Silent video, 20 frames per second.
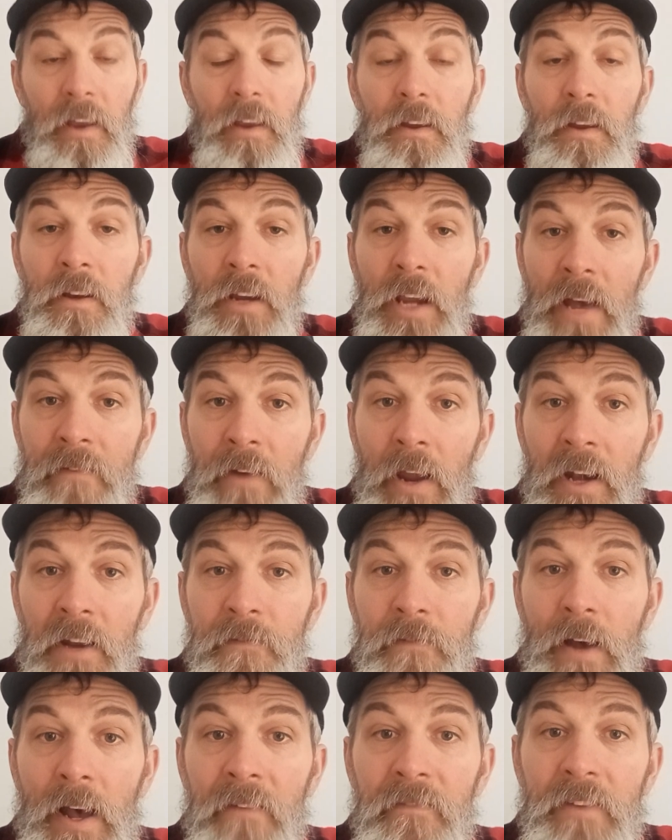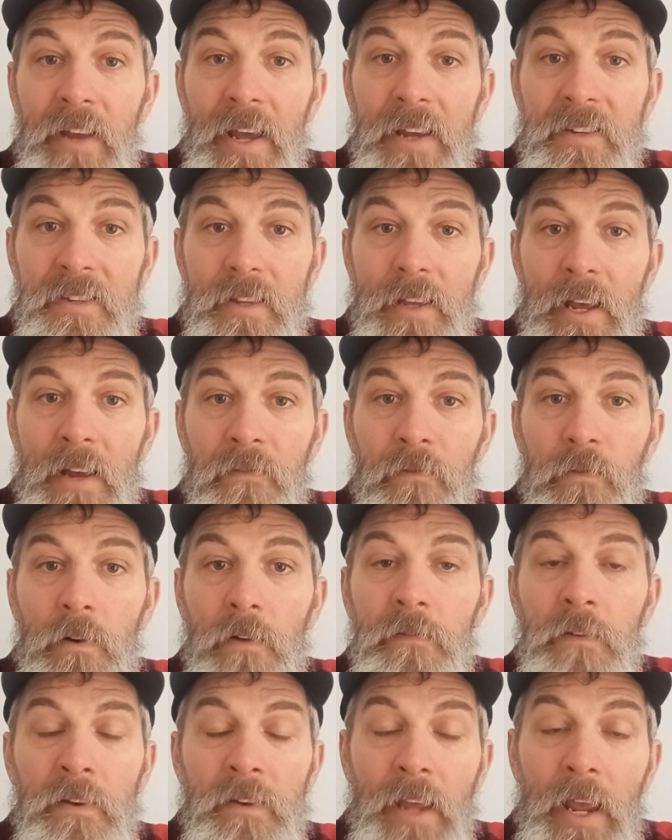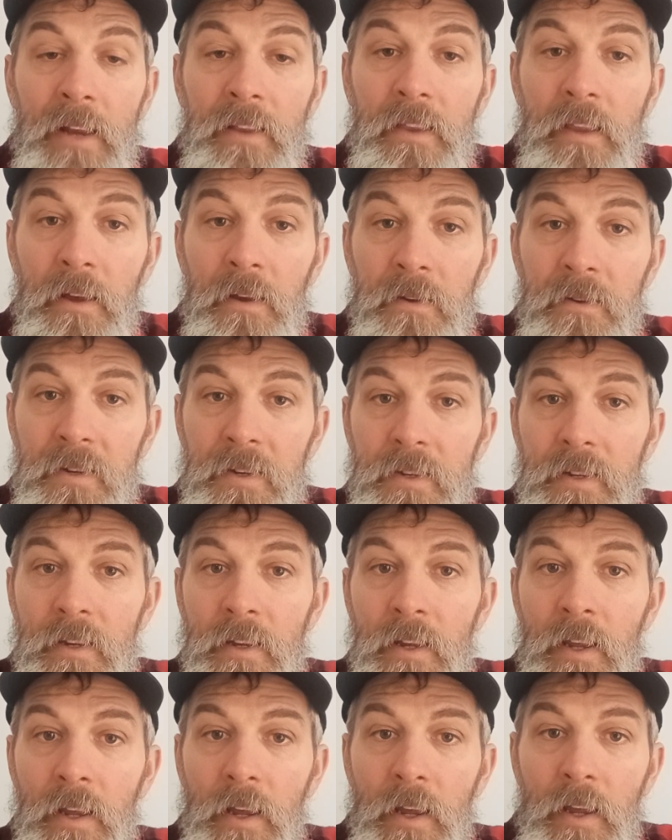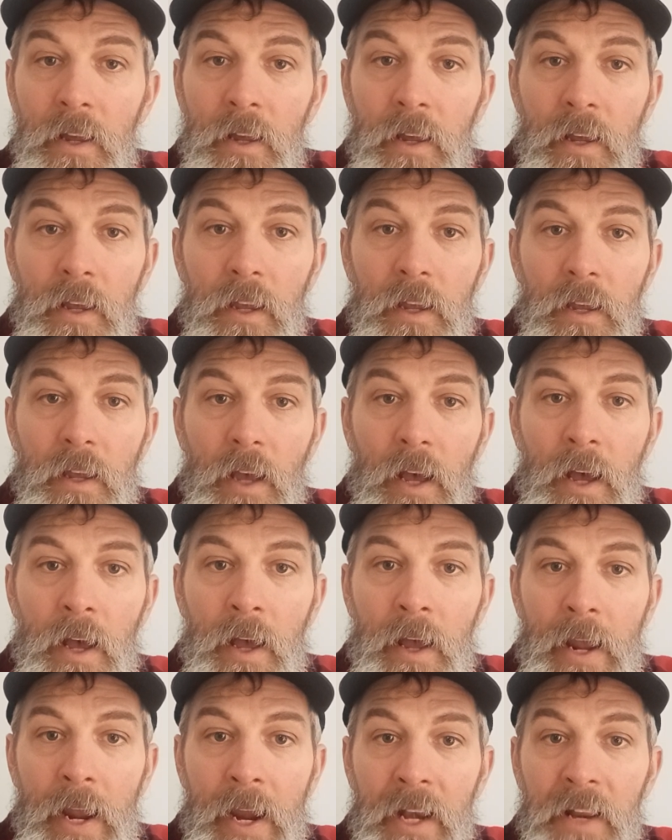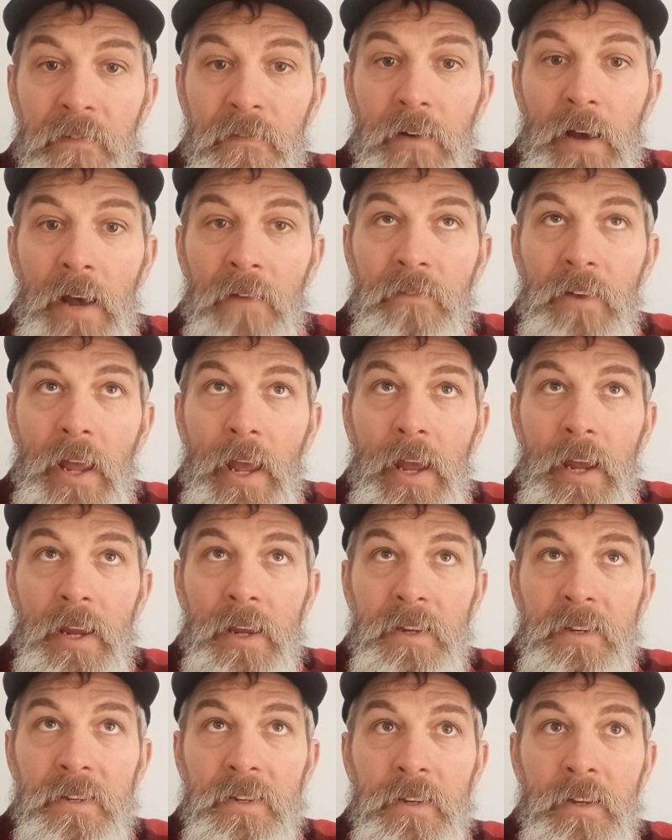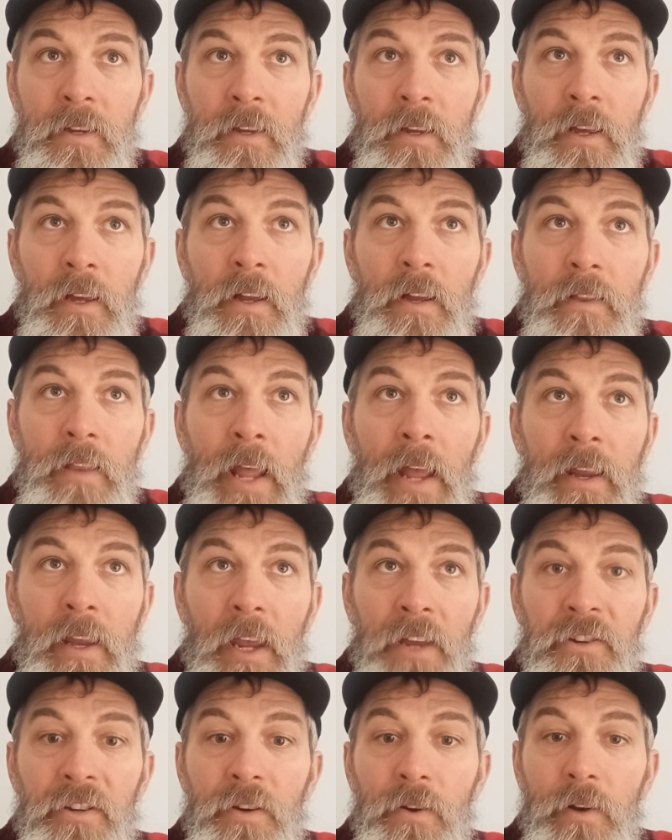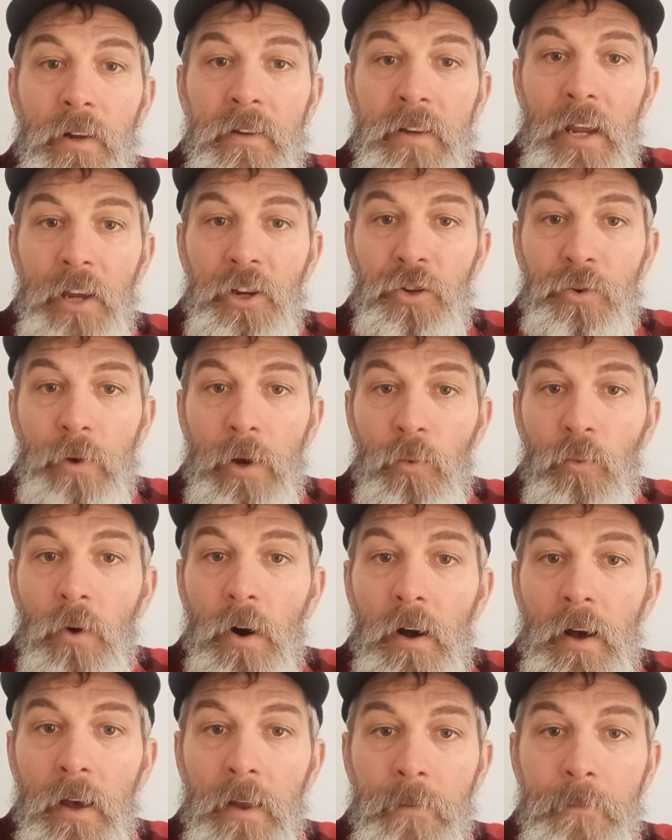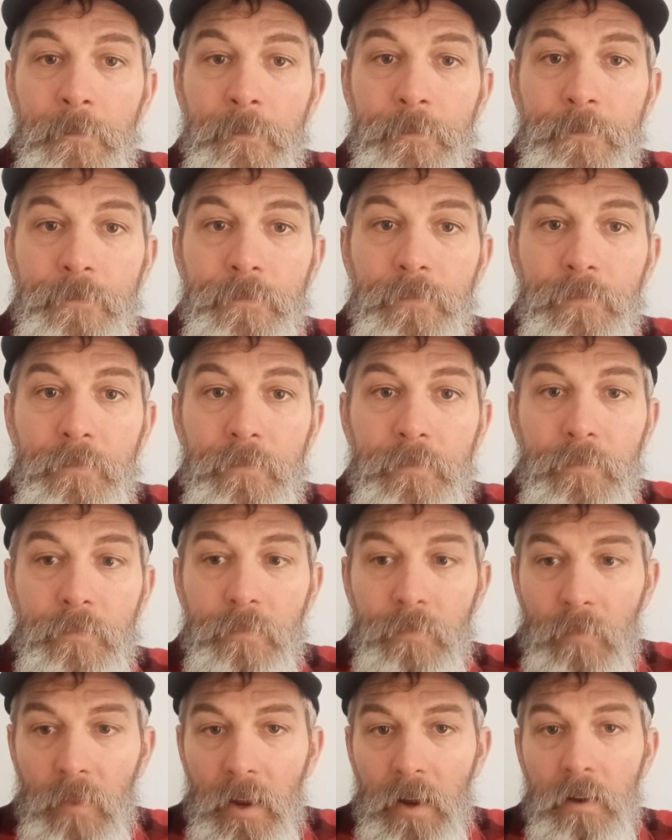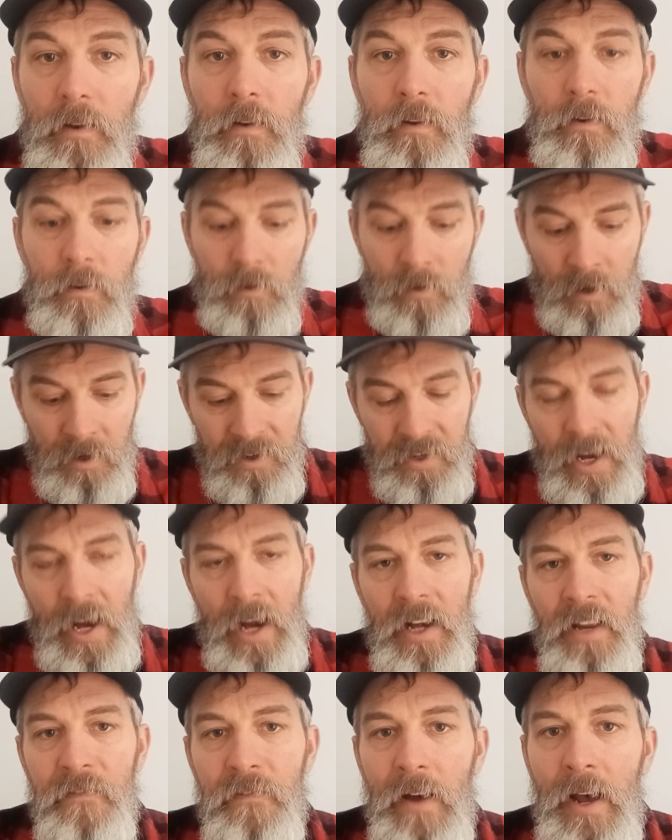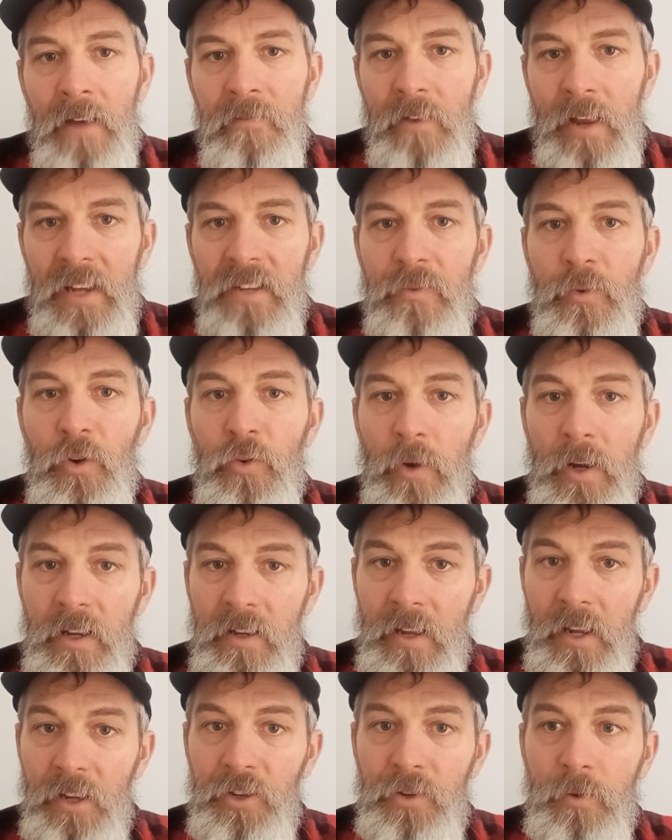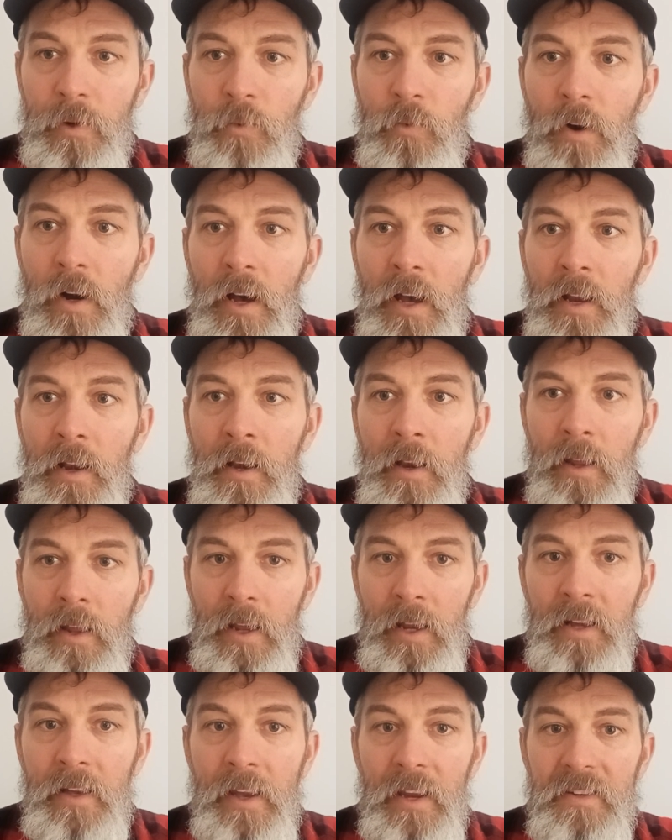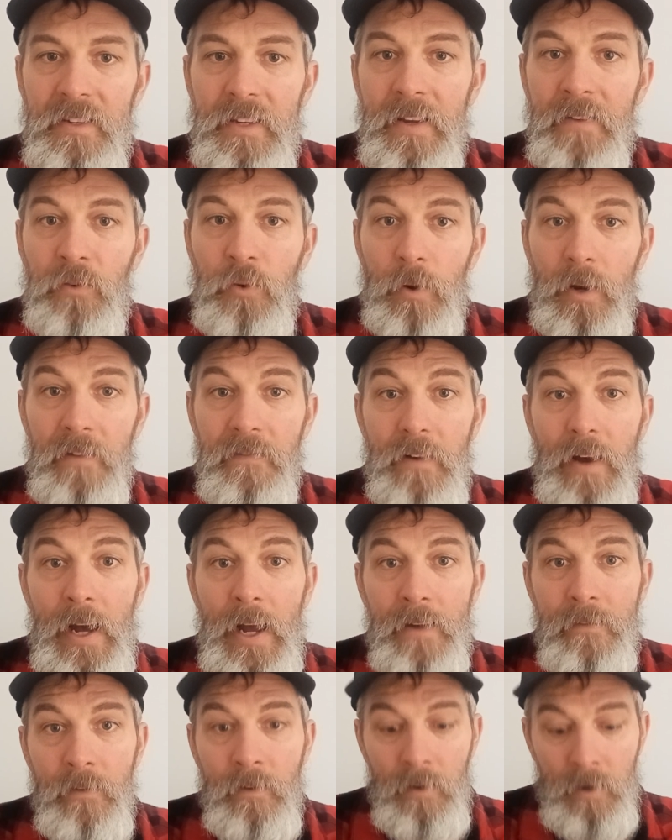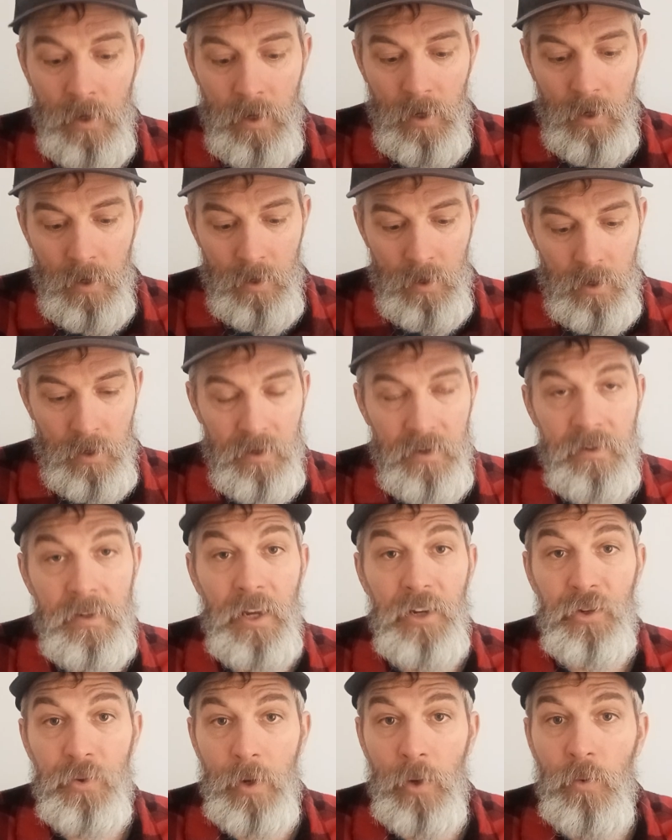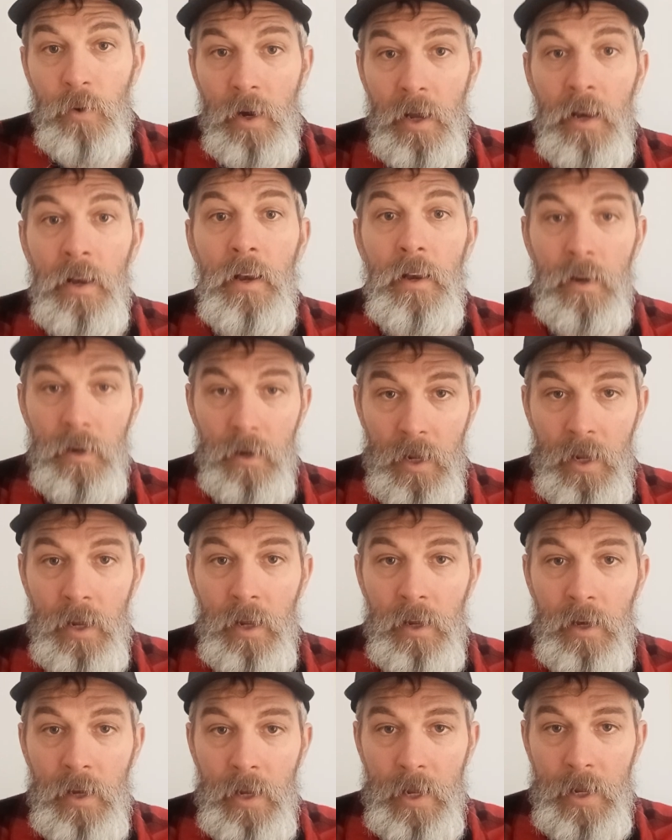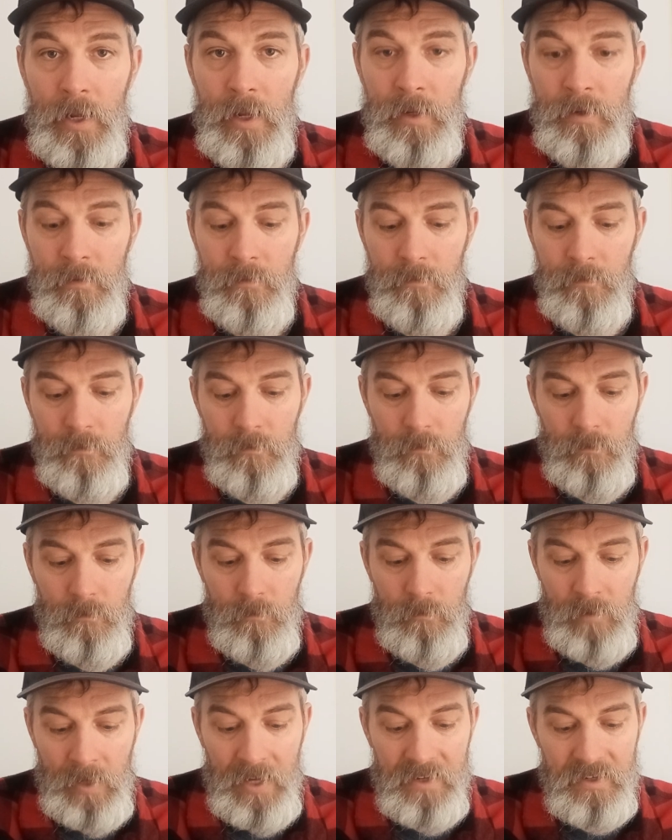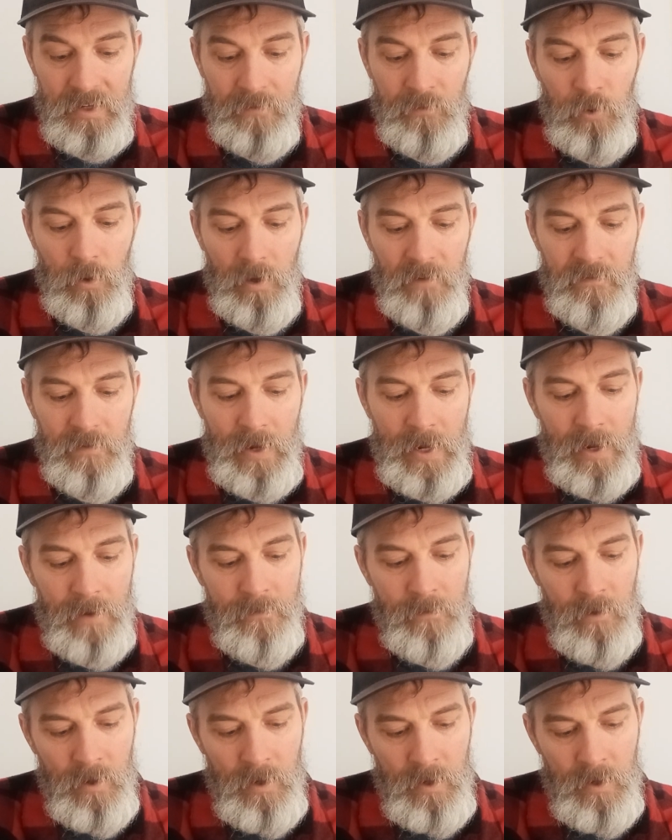And you have 85 days left. Well, if you take those 85 days, that gets you to Tishrei 1. There's 85 days between Tishrei 1 and Kislev 25. Tishrei 1 and Kislev 25.